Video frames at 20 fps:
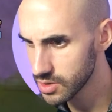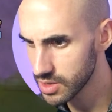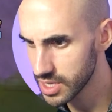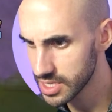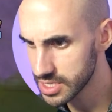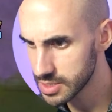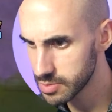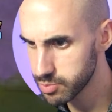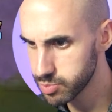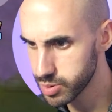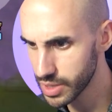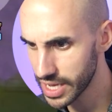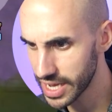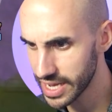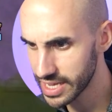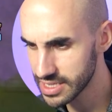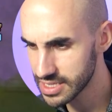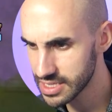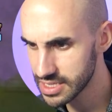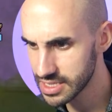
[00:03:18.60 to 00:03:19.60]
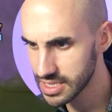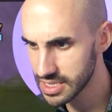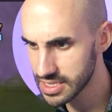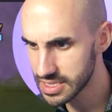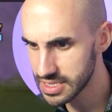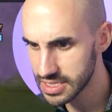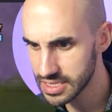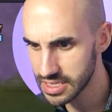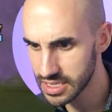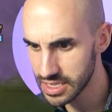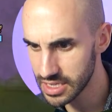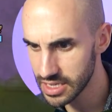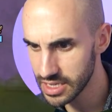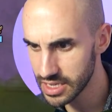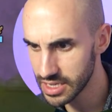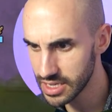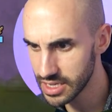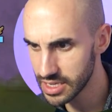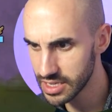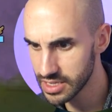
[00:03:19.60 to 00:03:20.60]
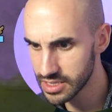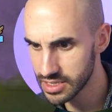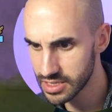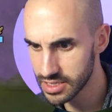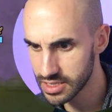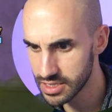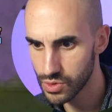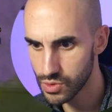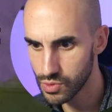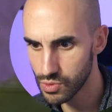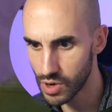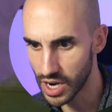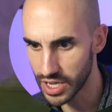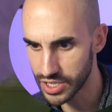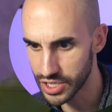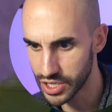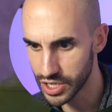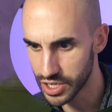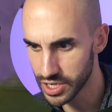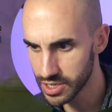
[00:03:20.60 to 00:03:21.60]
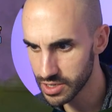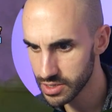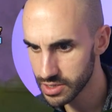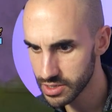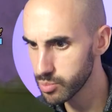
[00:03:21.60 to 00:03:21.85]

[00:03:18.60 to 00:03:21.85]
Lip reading: let's plant the seeds right here,